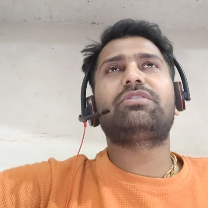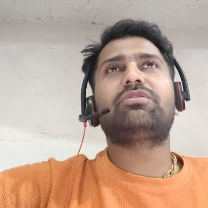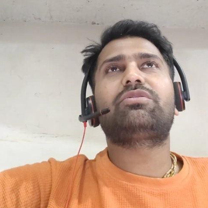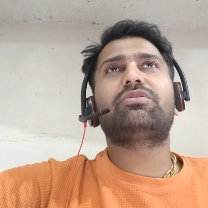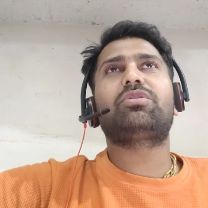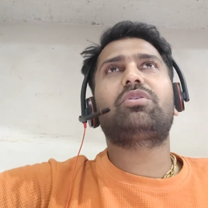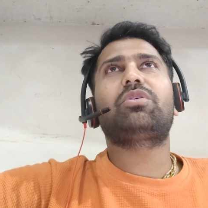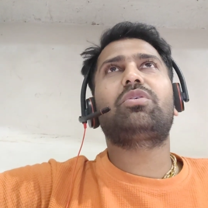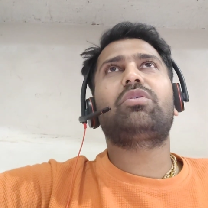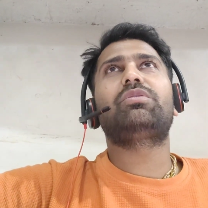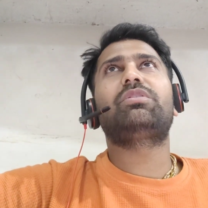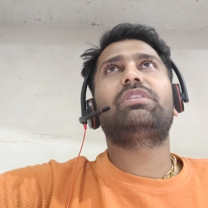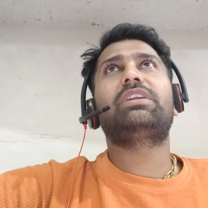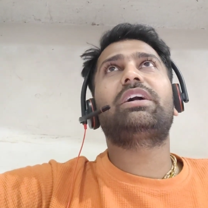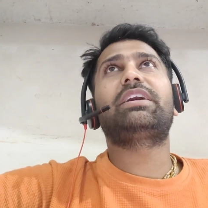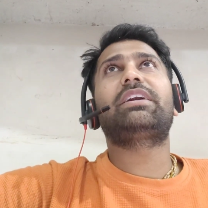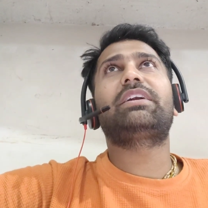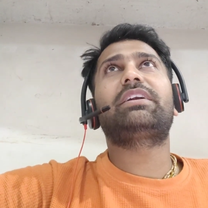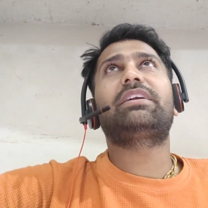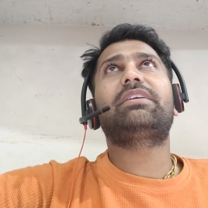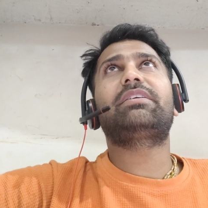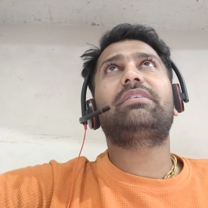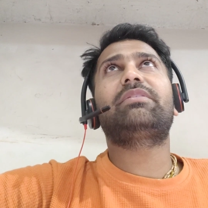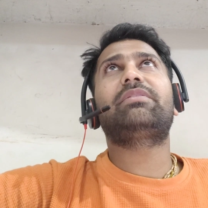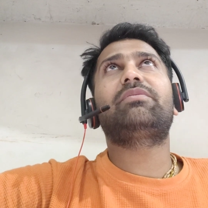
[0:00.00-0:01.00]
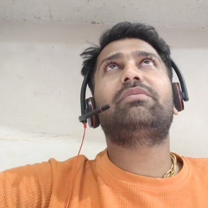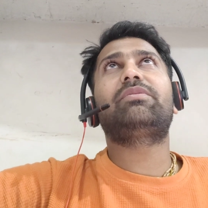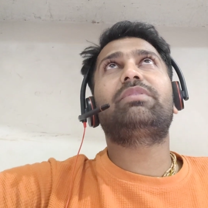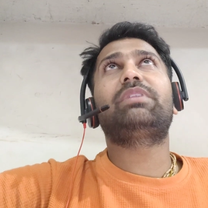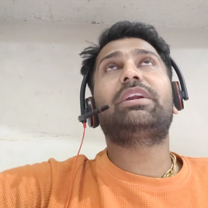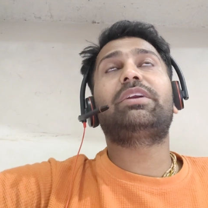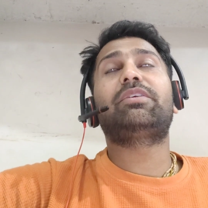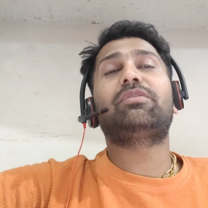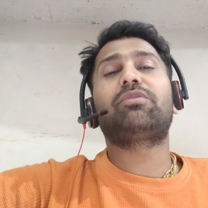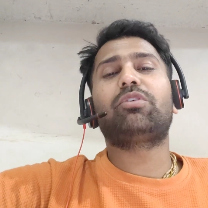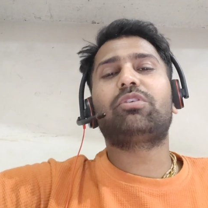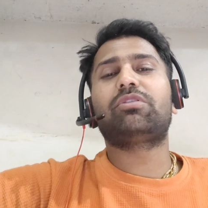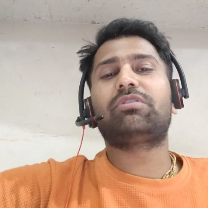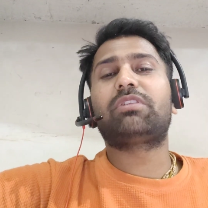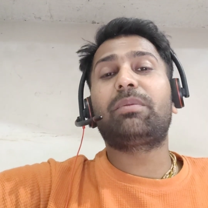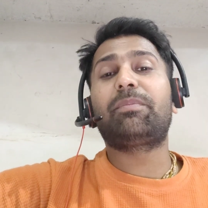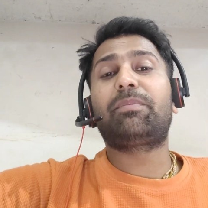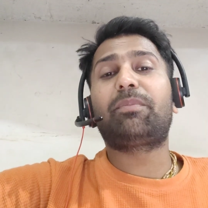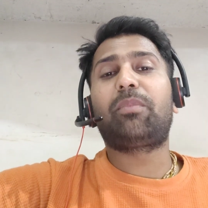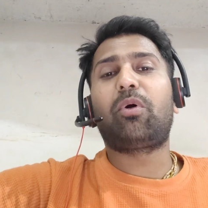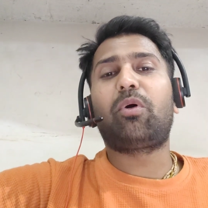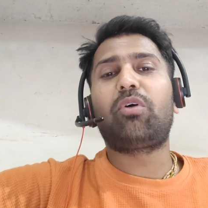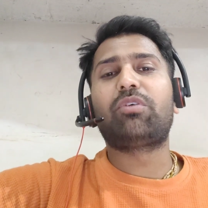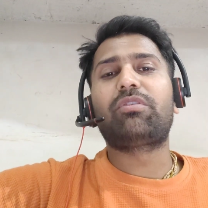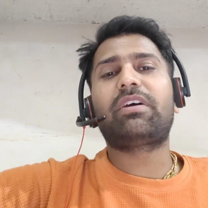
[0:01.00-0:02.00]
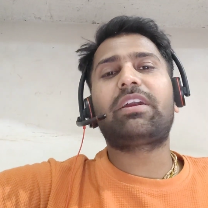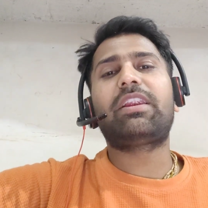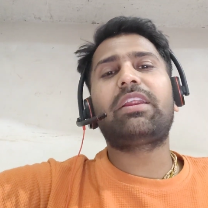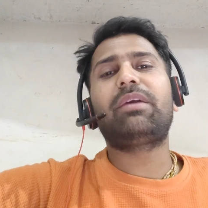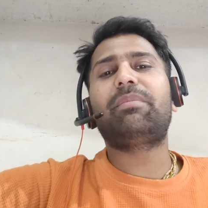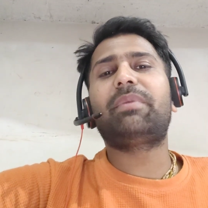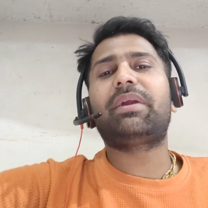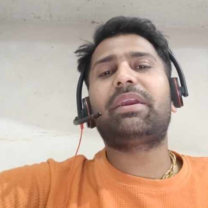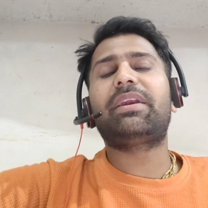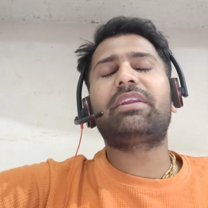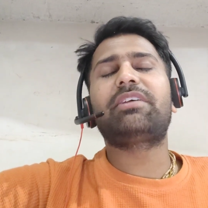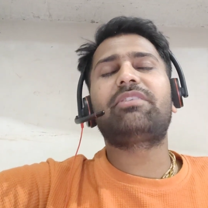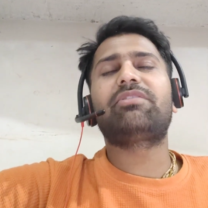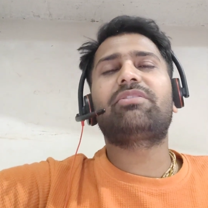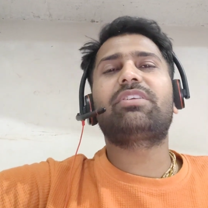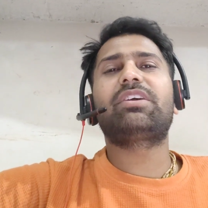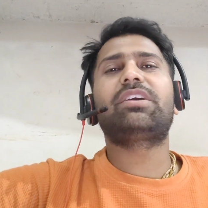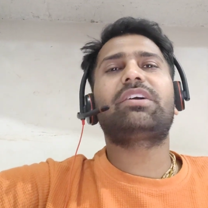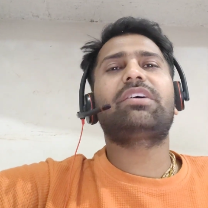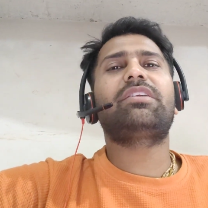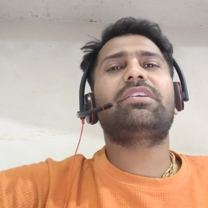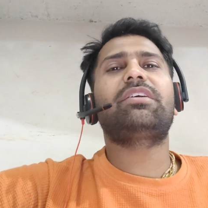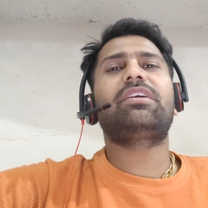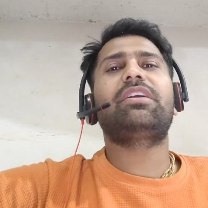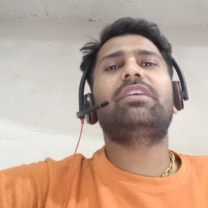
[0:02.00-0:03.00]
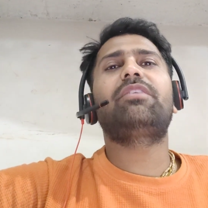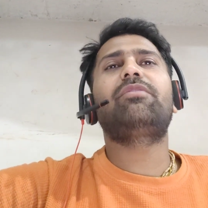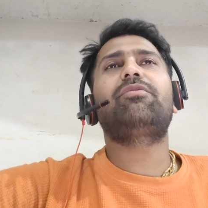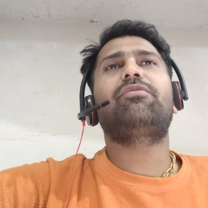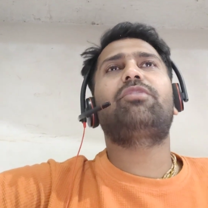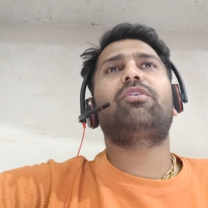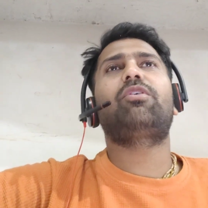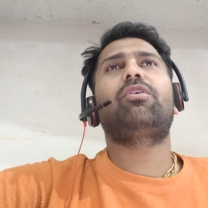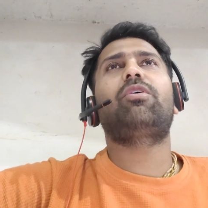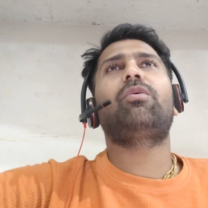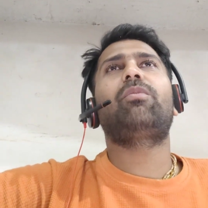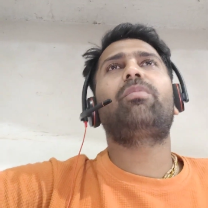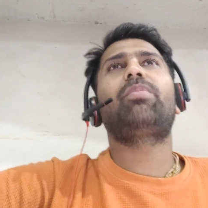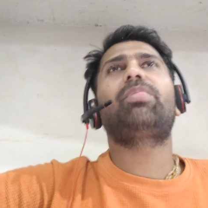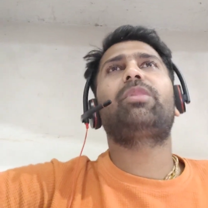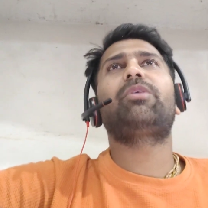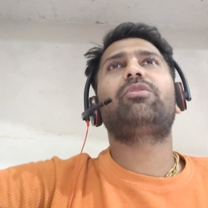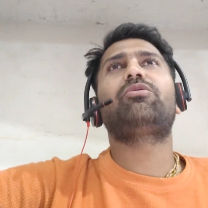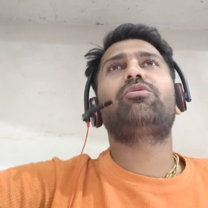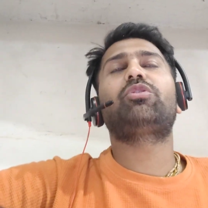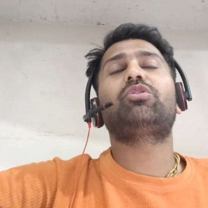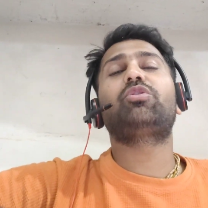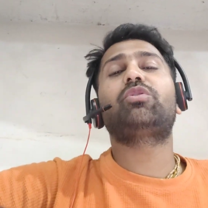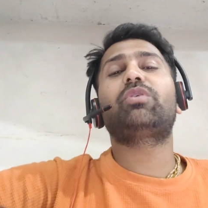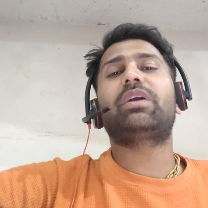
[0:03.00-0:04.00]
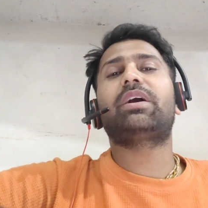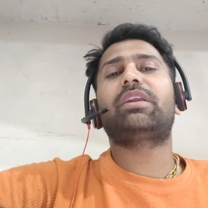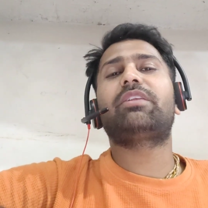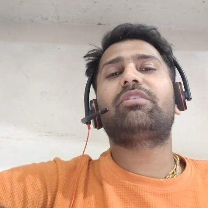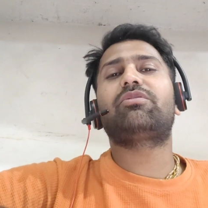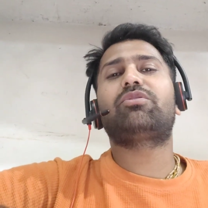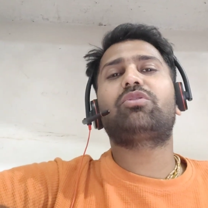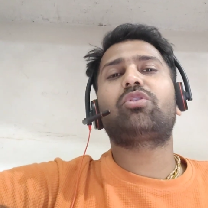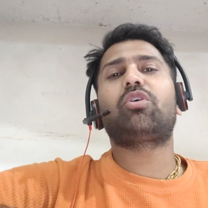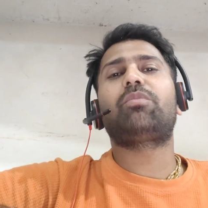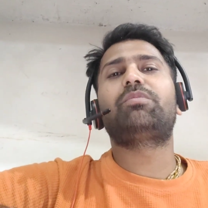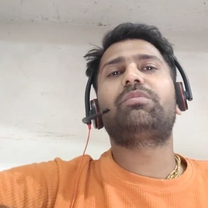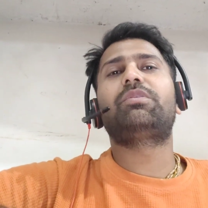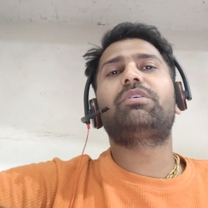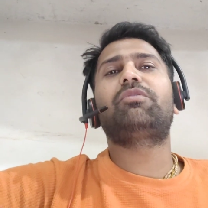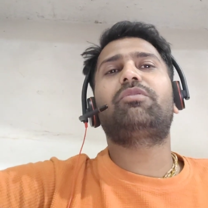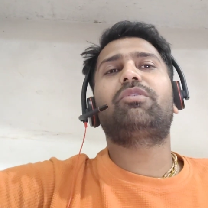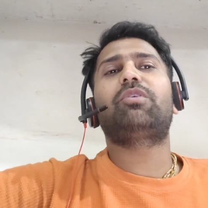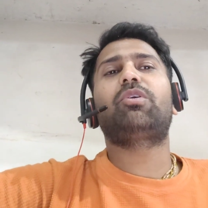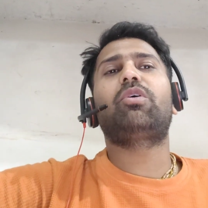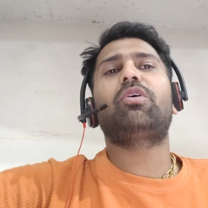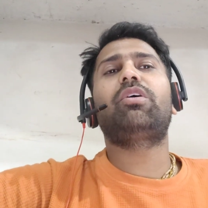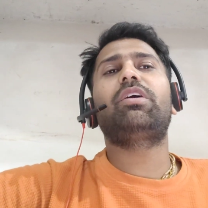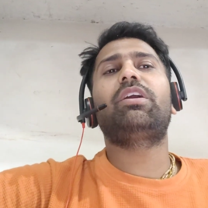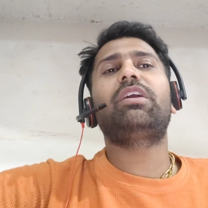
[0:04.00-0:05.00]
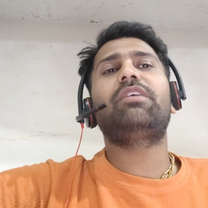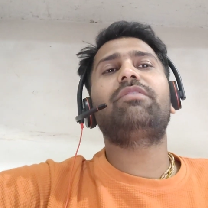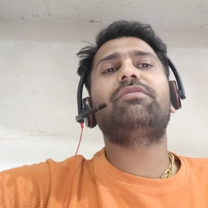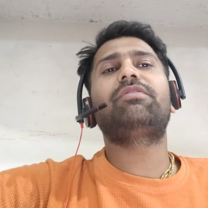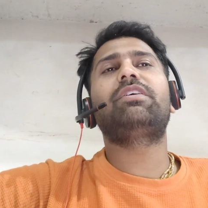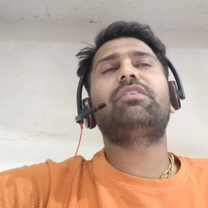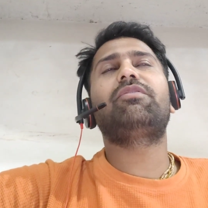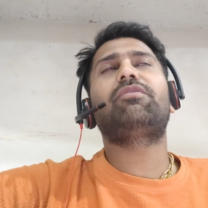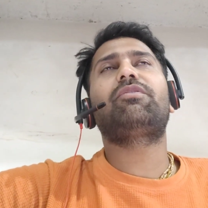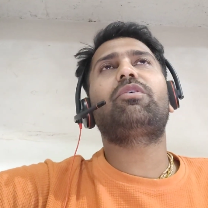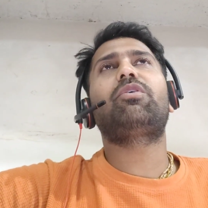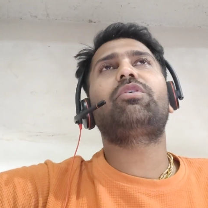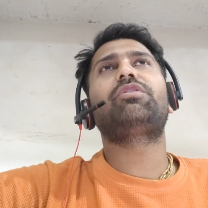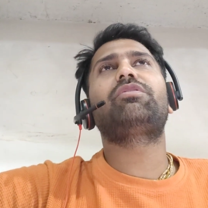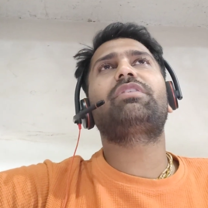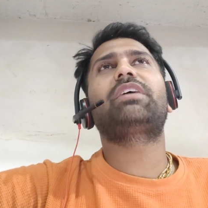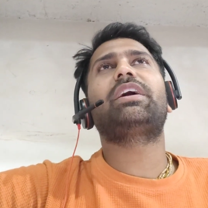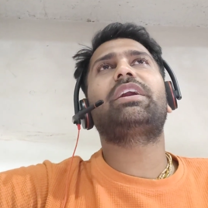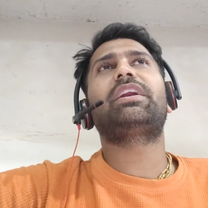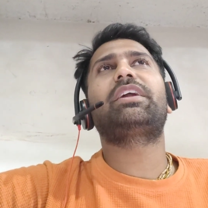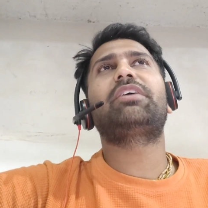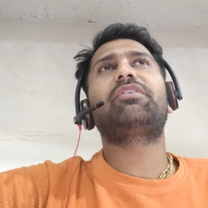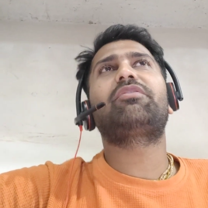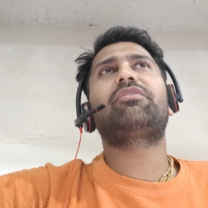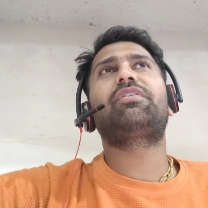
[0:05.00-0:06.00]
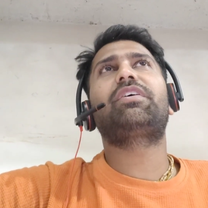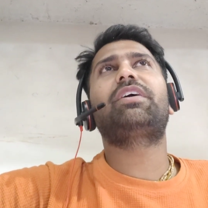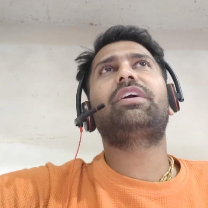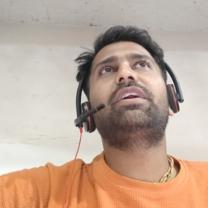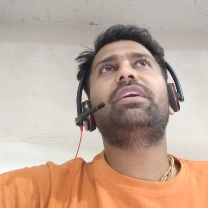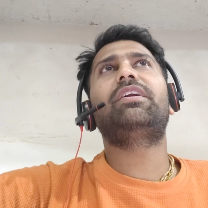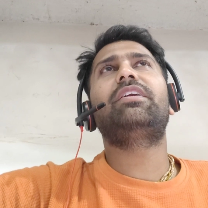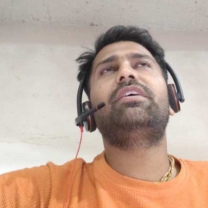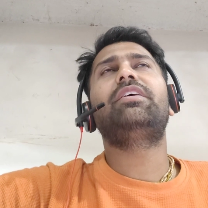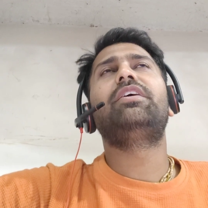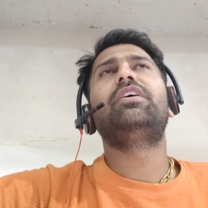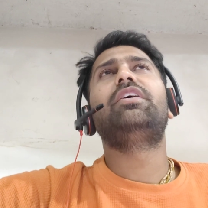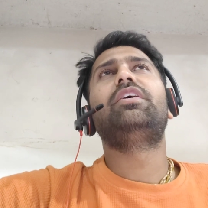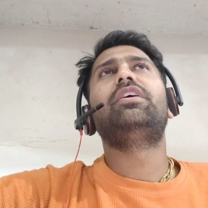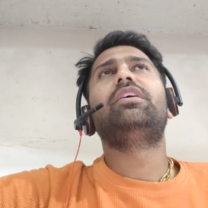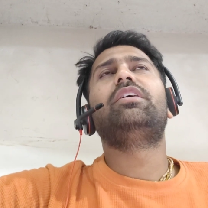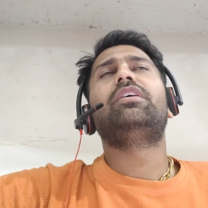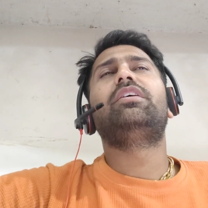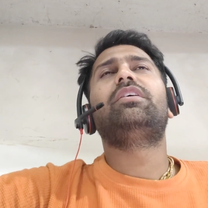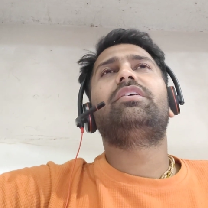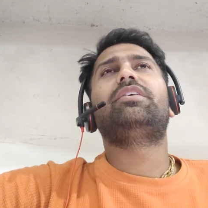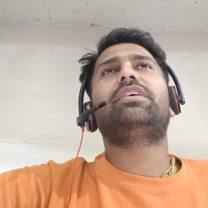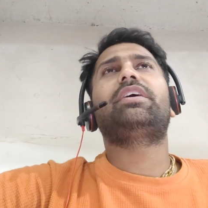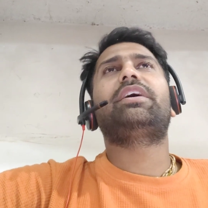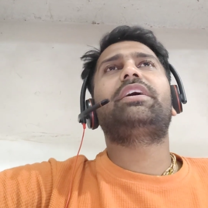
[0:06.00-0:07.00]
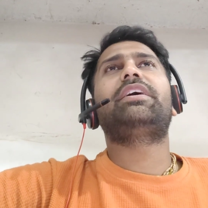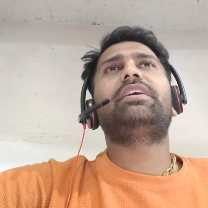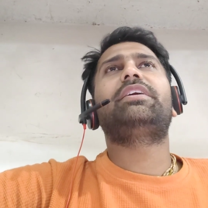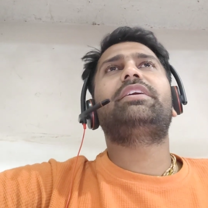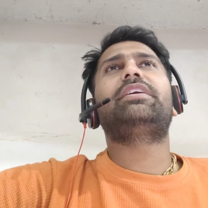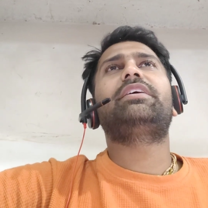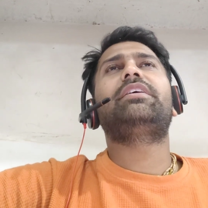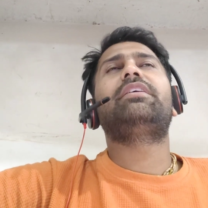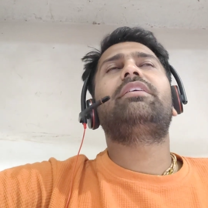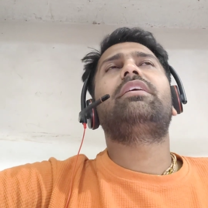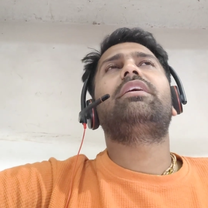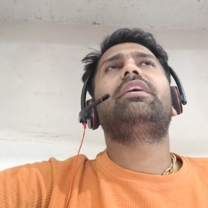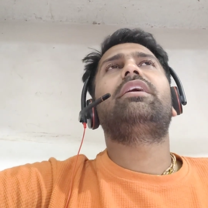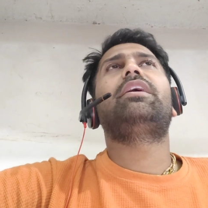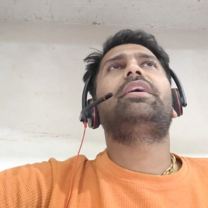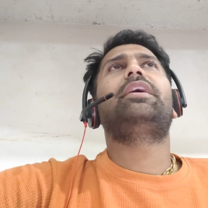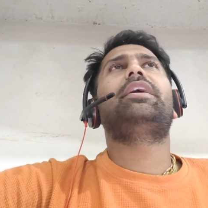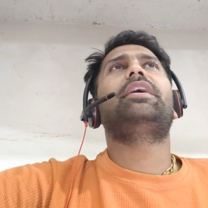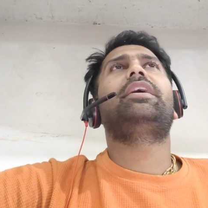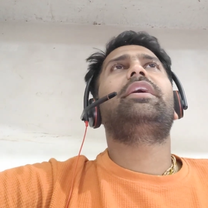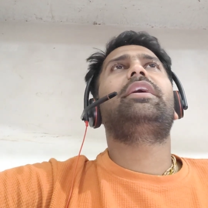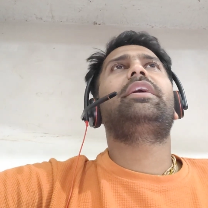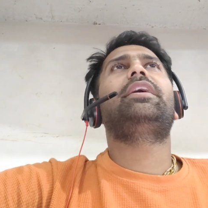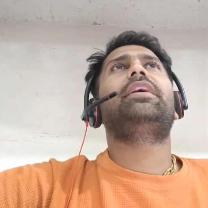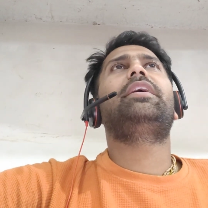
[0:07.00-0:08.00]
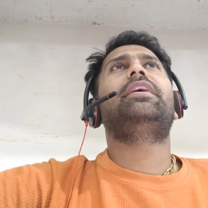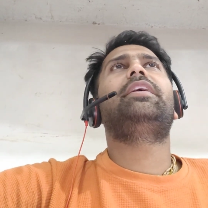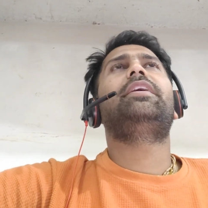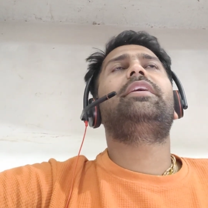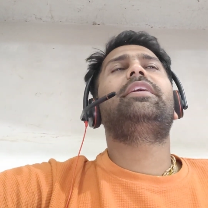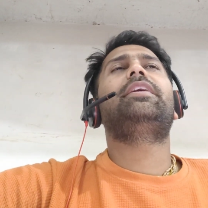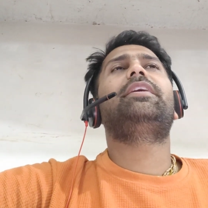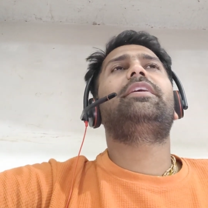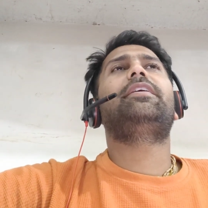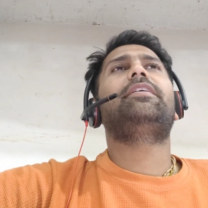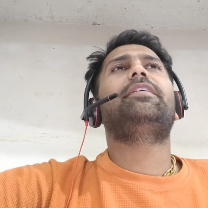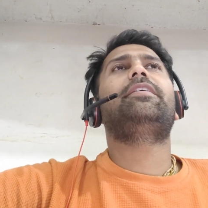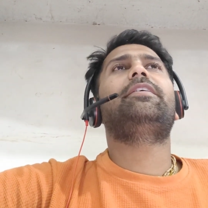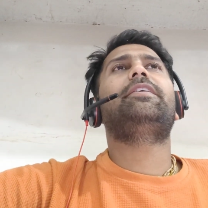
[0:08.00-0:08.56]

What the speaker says: So that was the pause element is there in flow, so you can stop the flow if the flow is getting failed, right? And